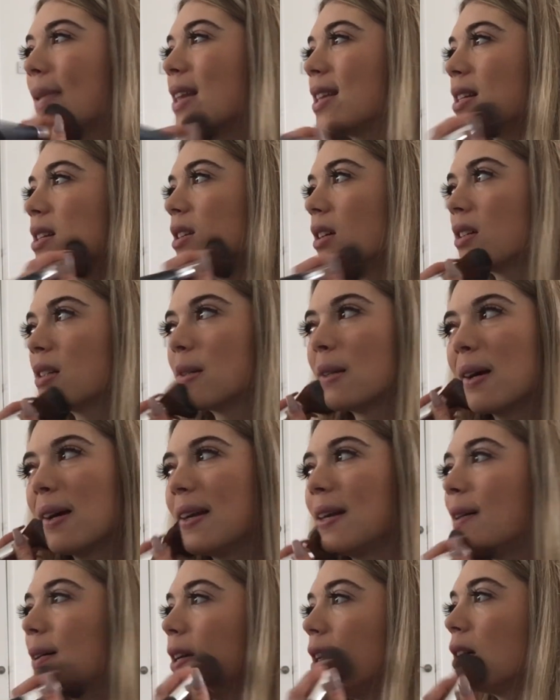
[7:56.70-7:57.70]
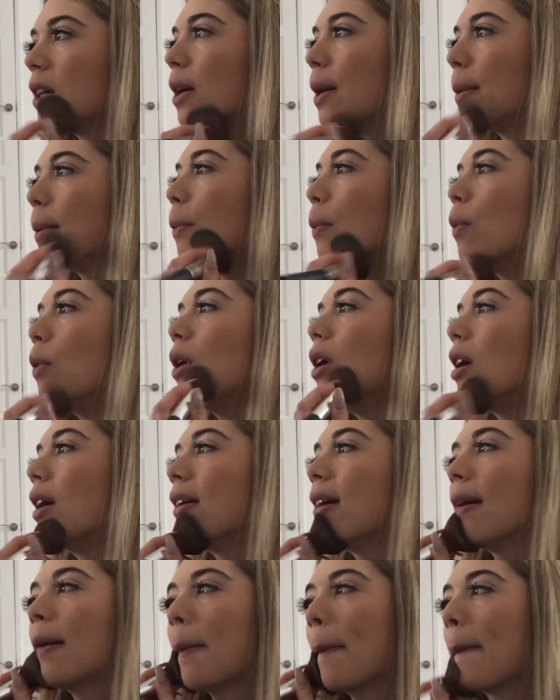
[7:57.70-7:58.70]
It looks, and now I look a bit
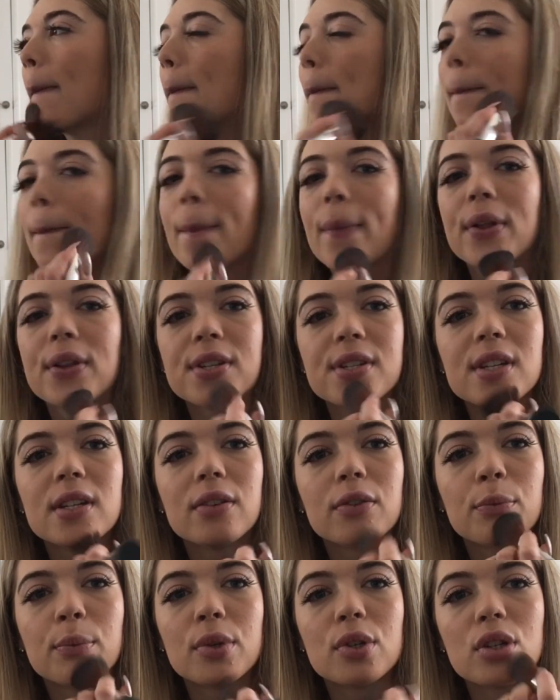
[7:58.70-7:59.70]
white underneath my